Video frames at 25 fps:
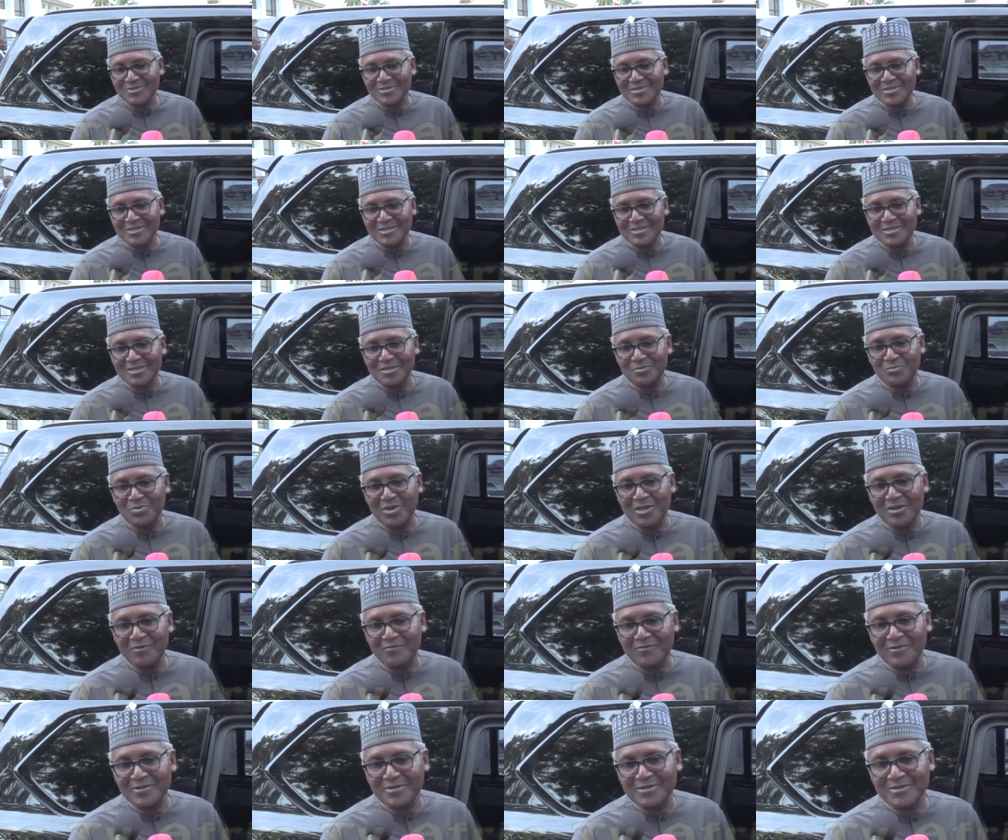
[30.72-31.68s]
see the
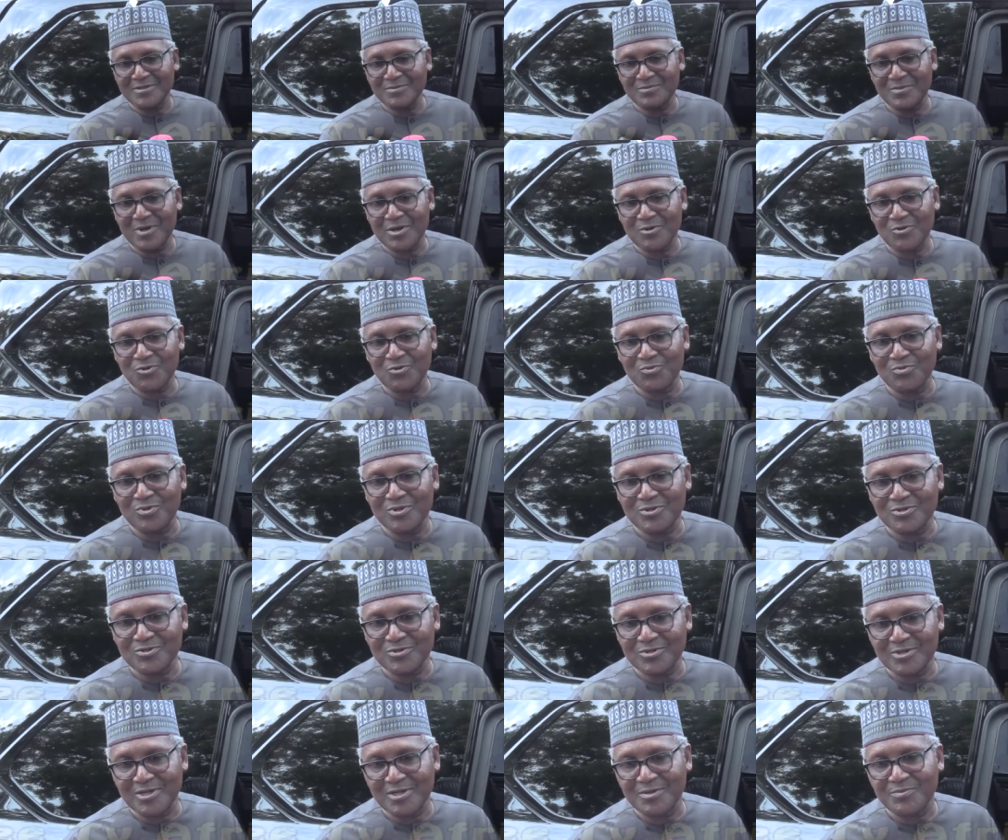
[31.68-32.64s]
benefit. Might not be
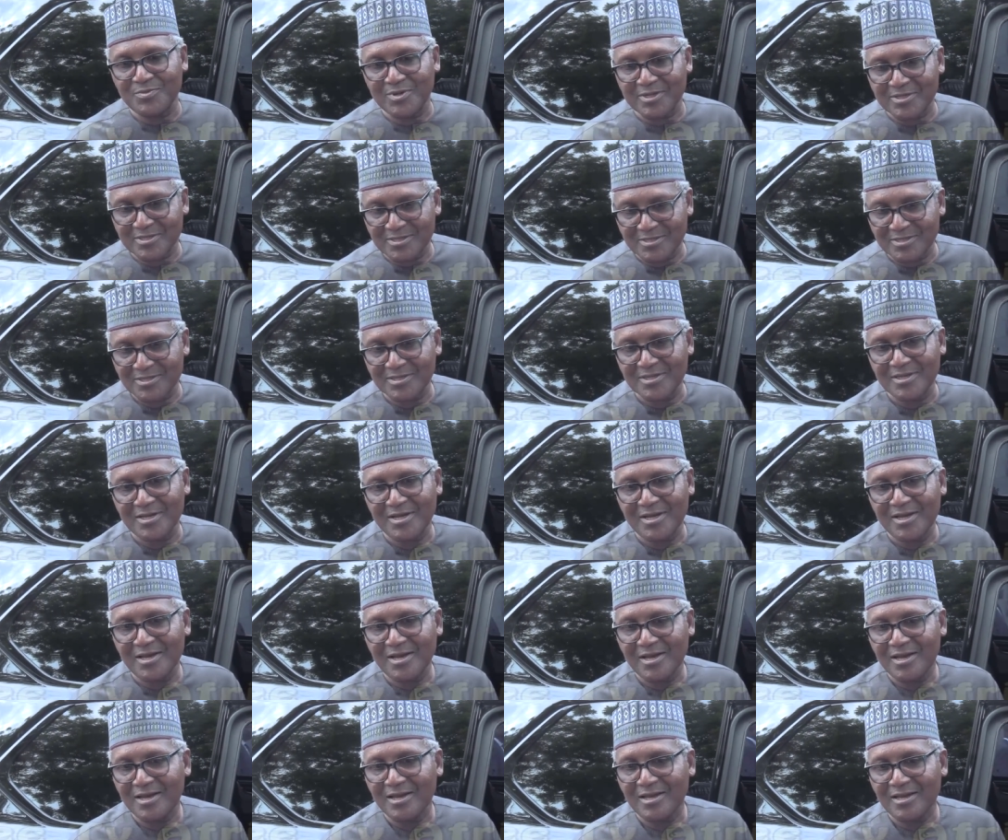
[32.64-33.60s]
today, but
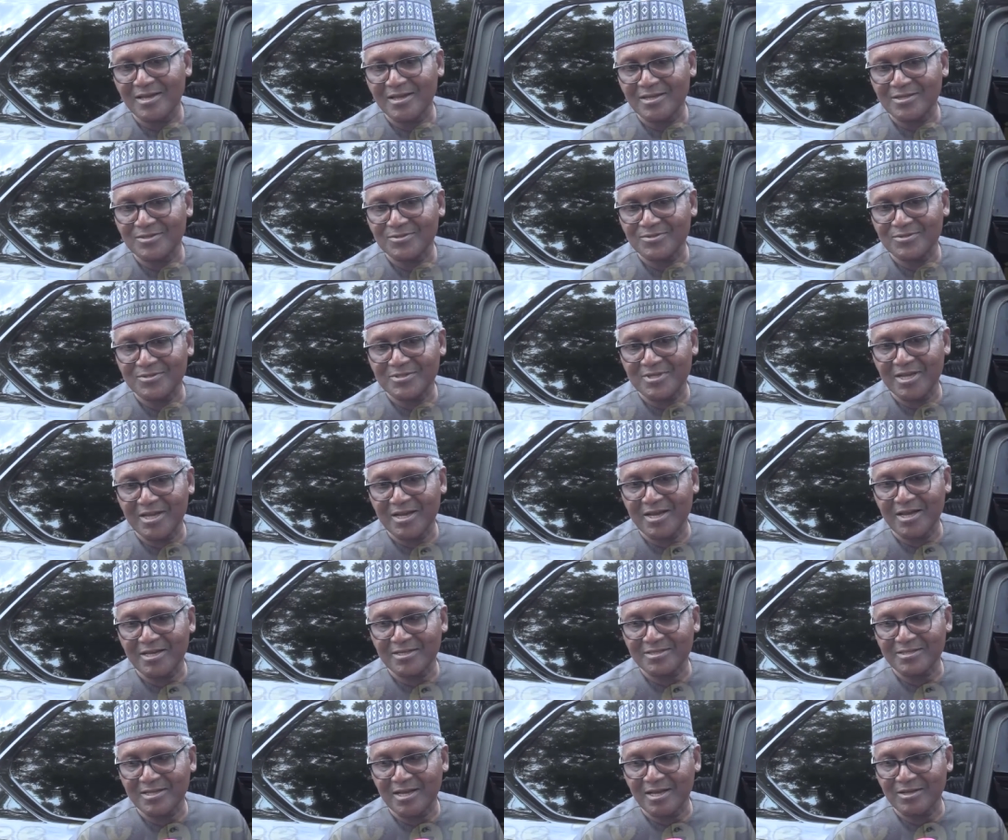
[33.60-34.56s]
it will take
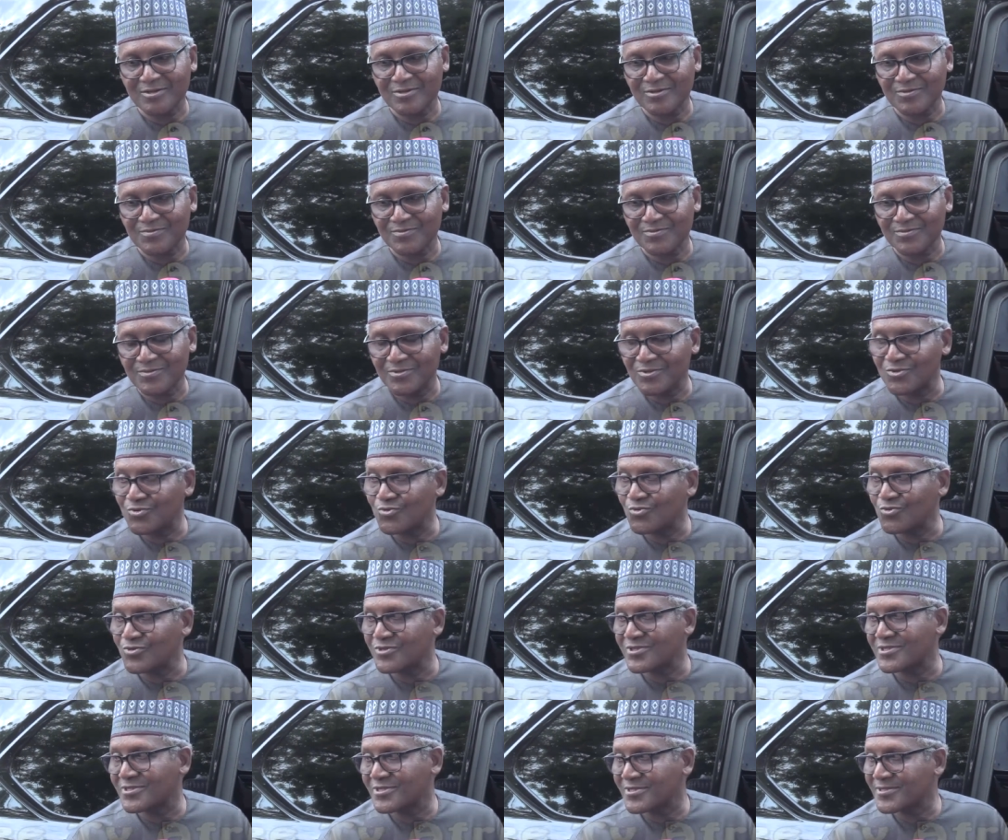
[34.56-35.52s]
us out of the
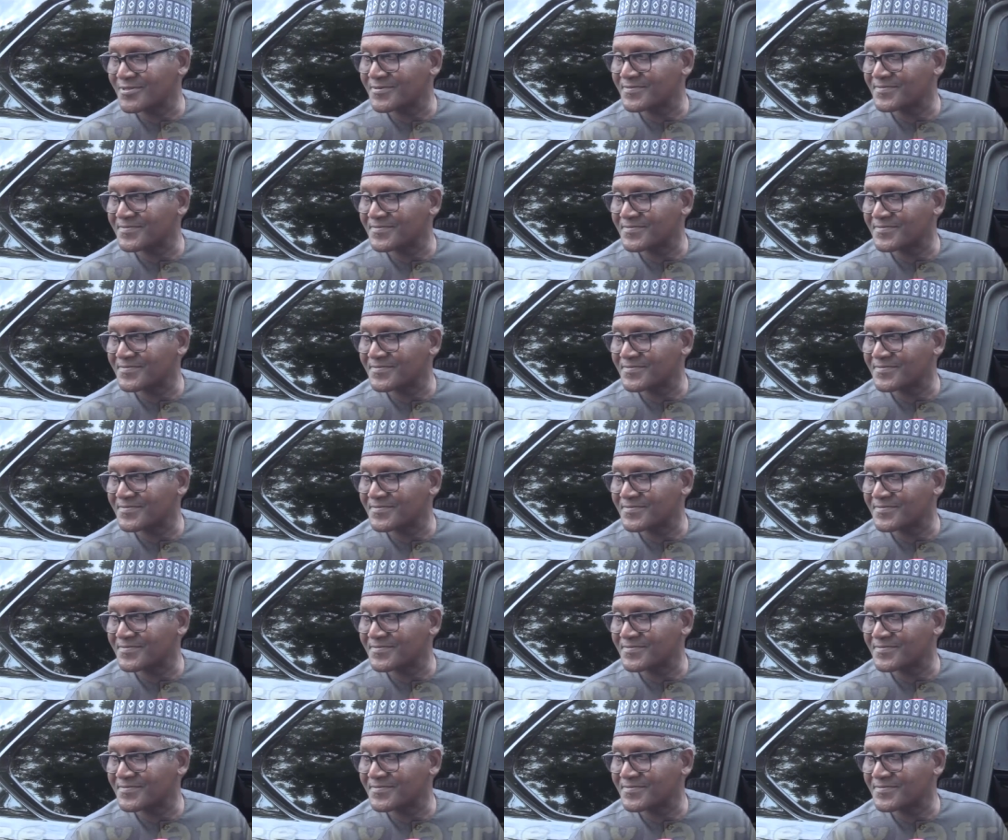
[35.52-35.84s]
woods.